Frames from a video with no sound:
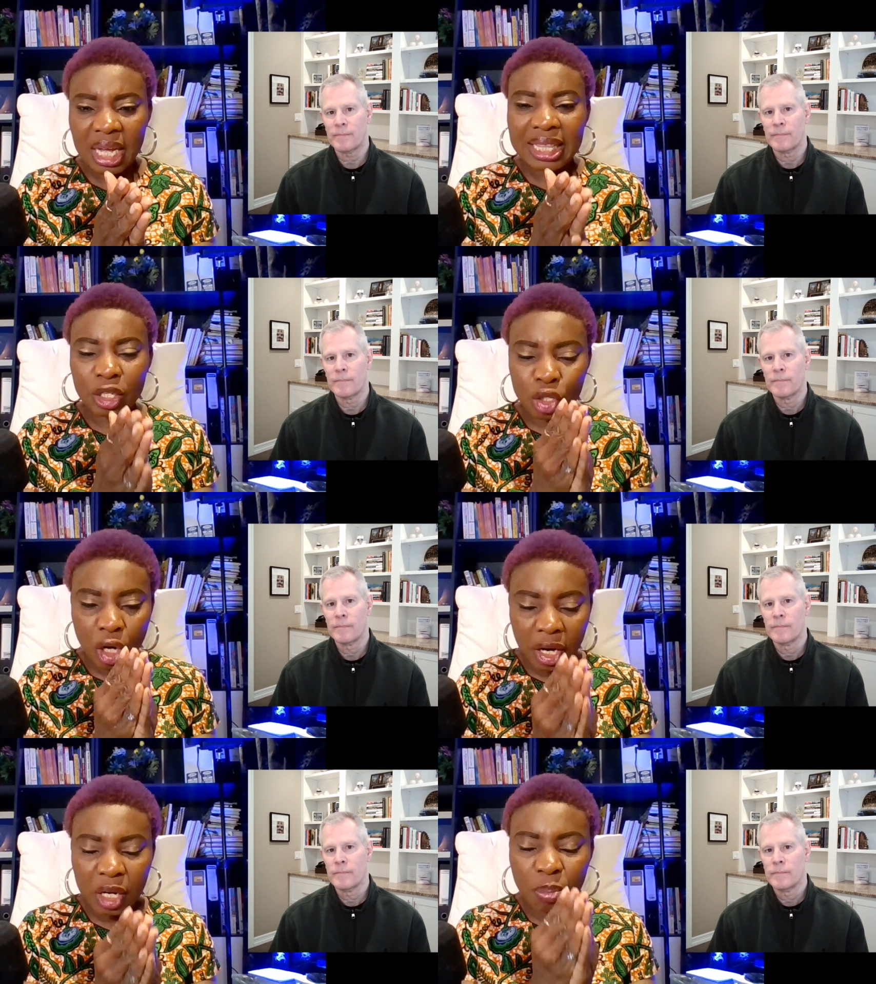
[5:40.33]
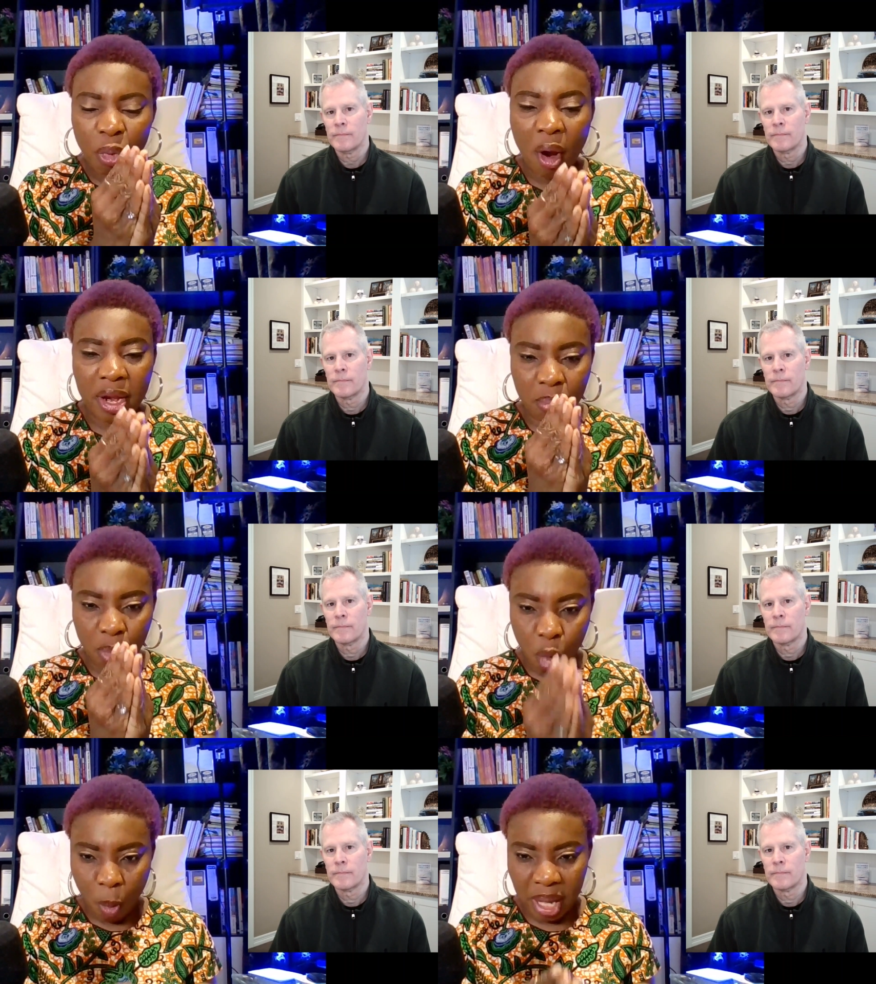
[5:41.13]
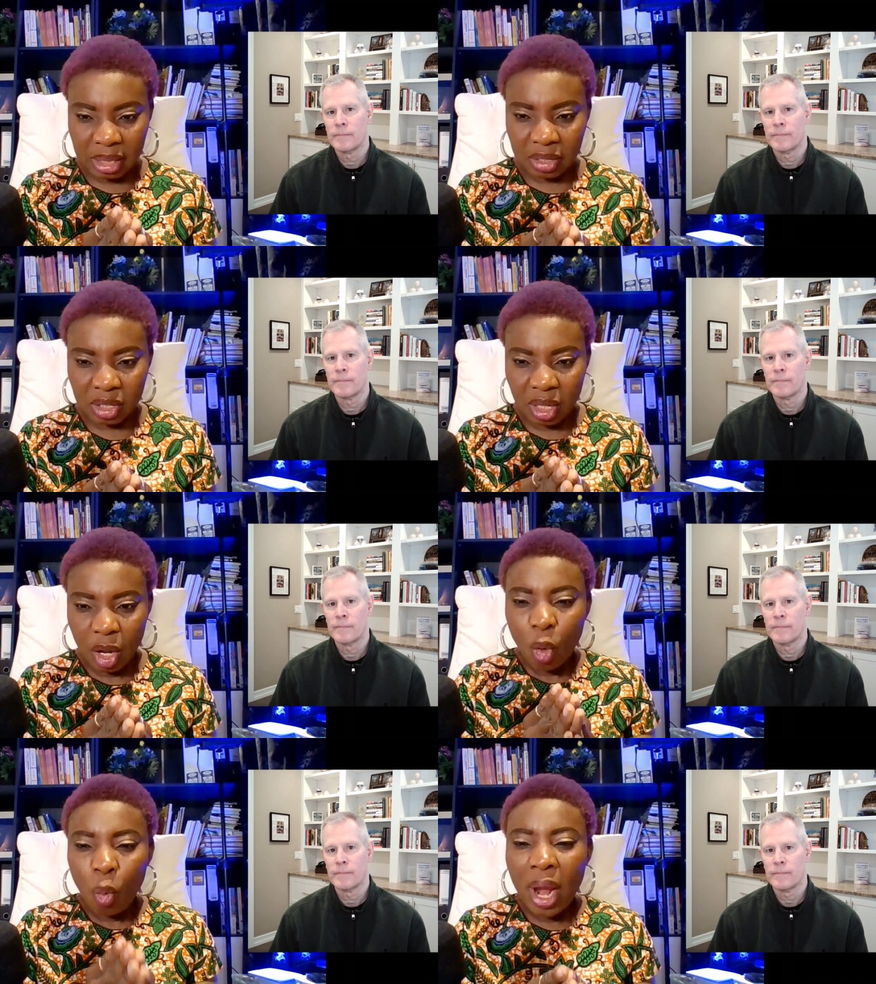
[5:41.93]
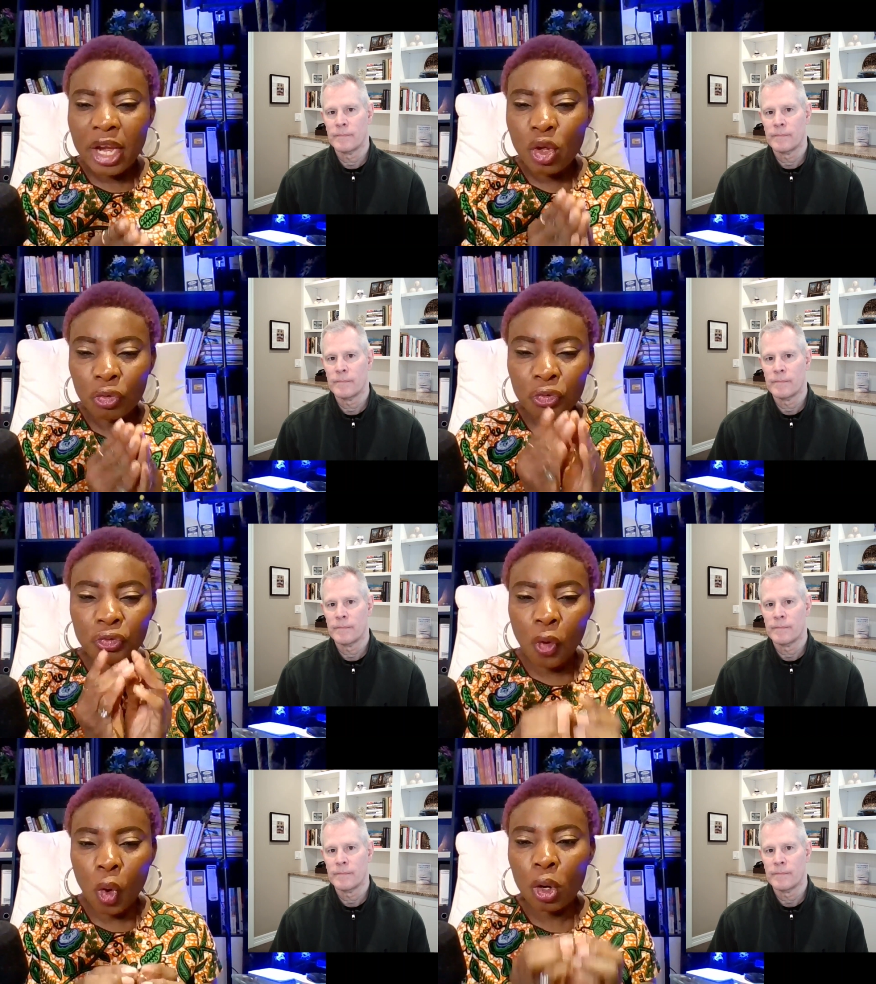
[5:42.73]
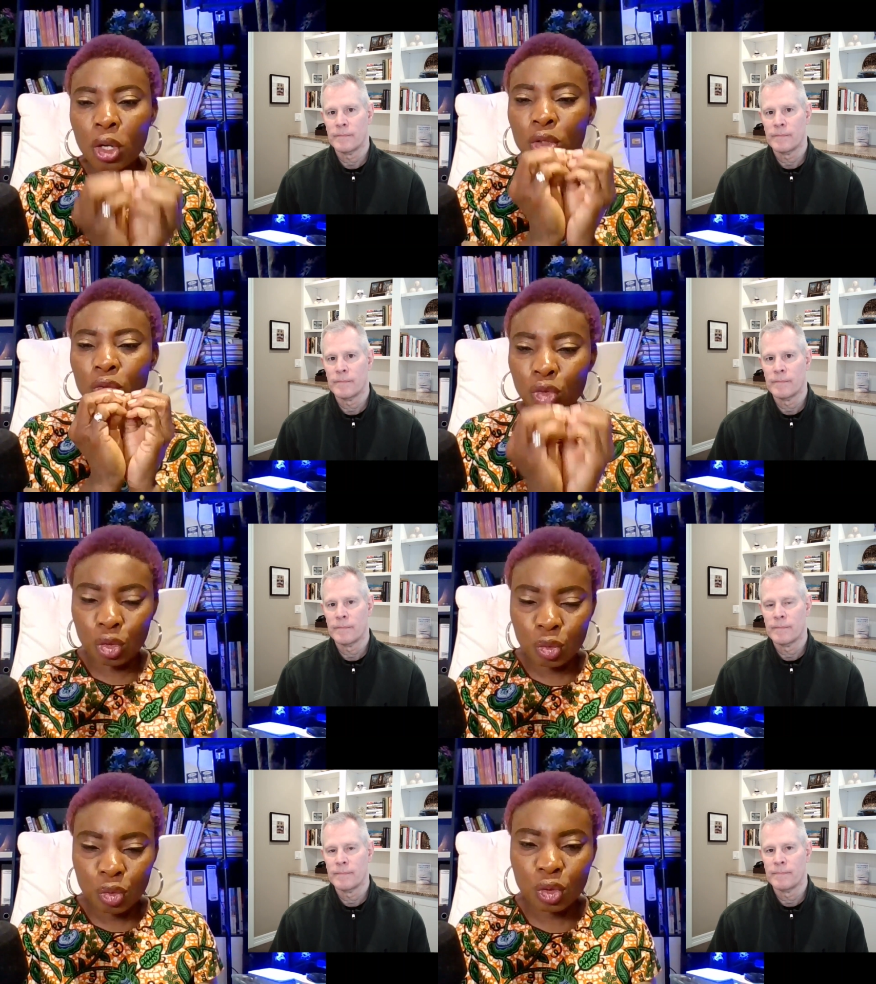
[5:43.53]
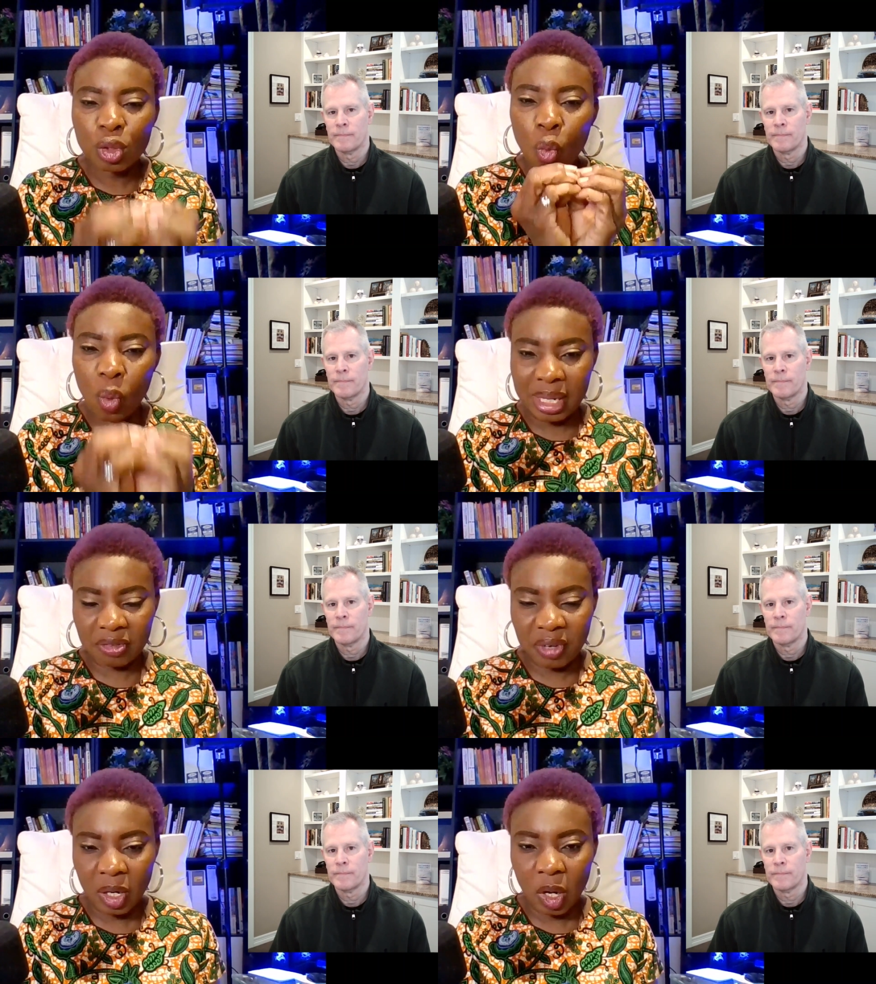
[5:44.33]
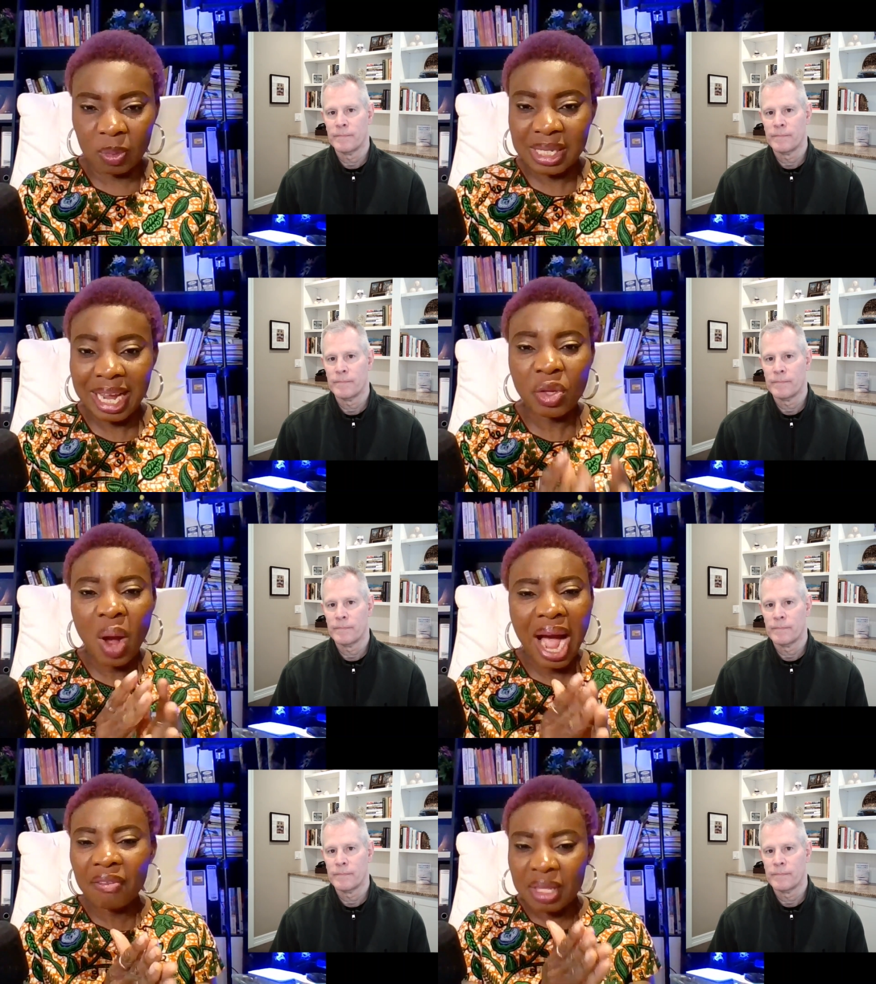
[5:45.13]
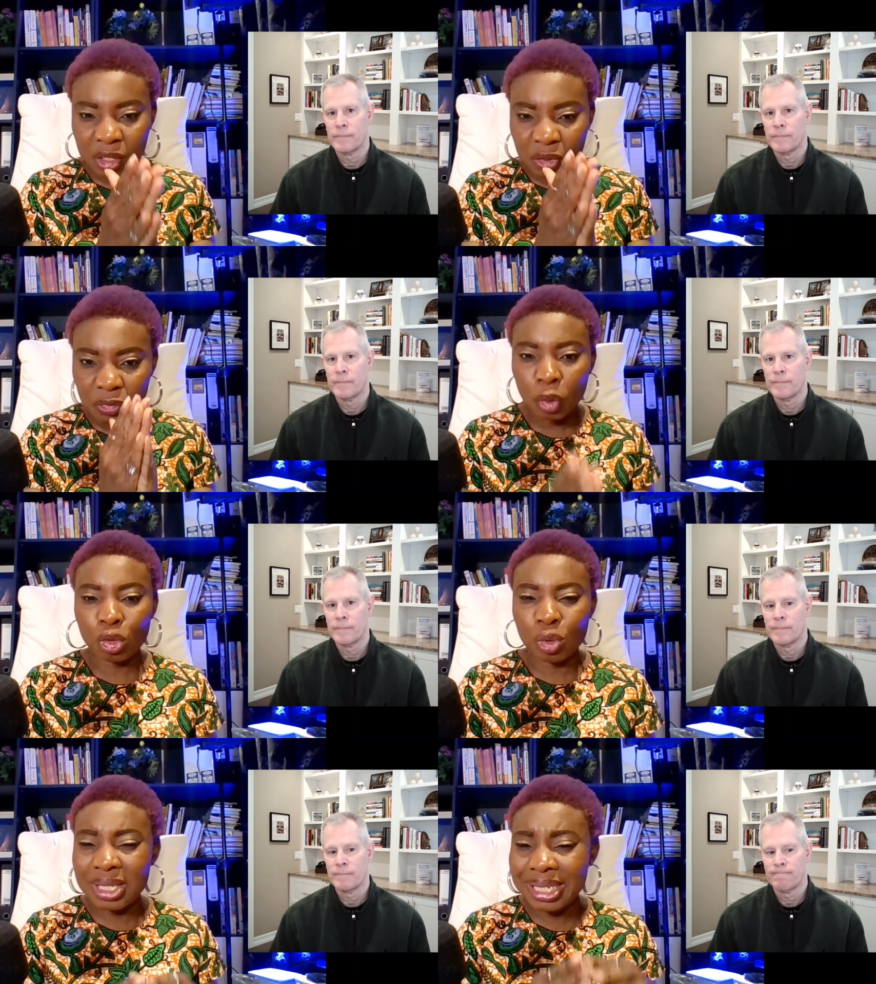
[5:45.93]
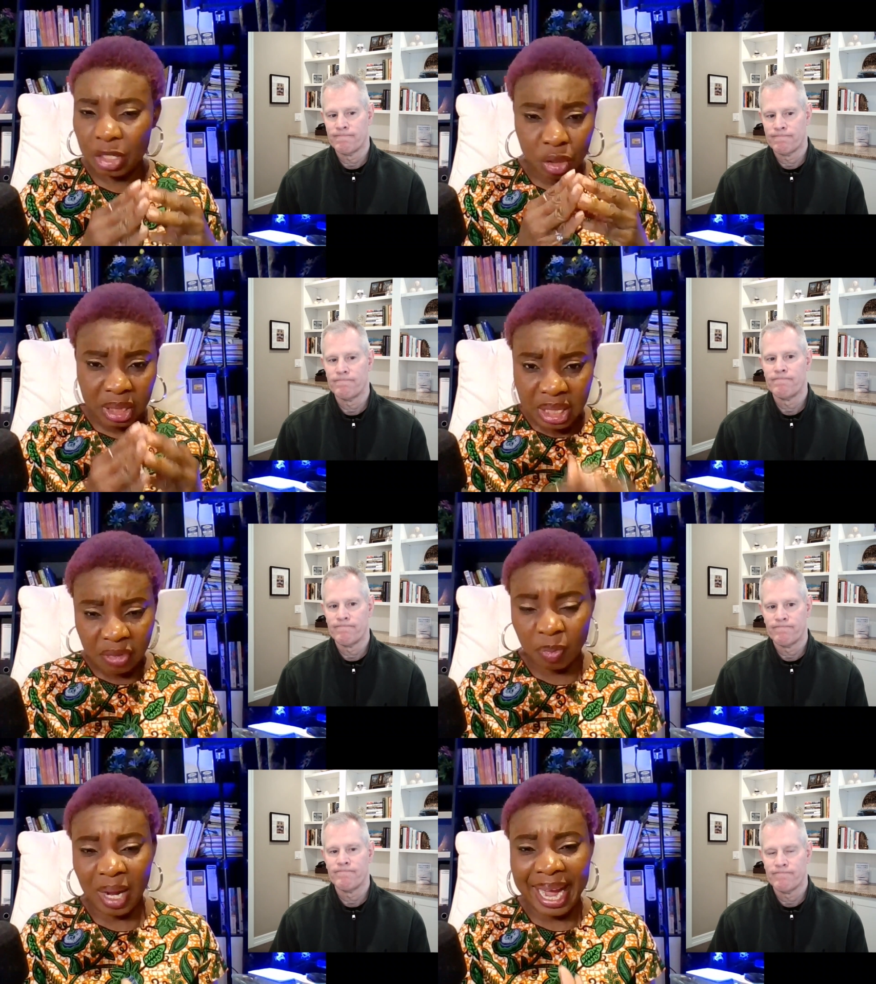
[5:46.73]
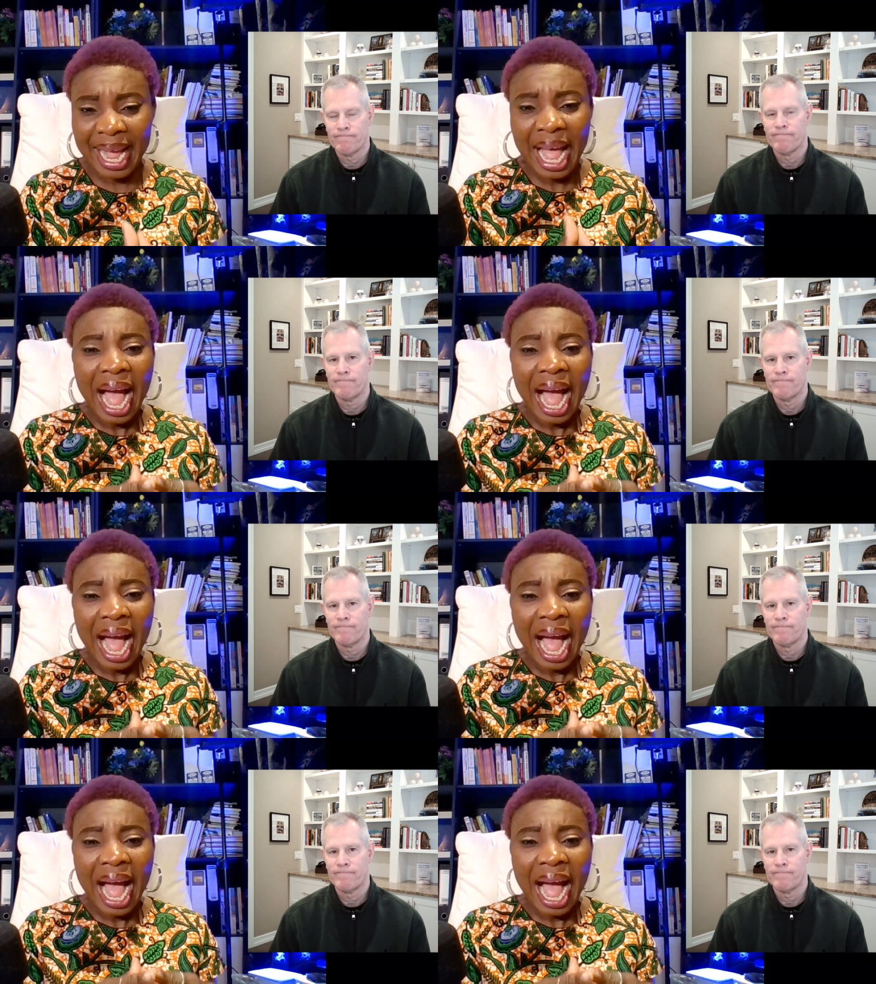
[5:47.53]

Speaker 1: the turning point moment when your four truths were developed. Now you have these four truths that you live by.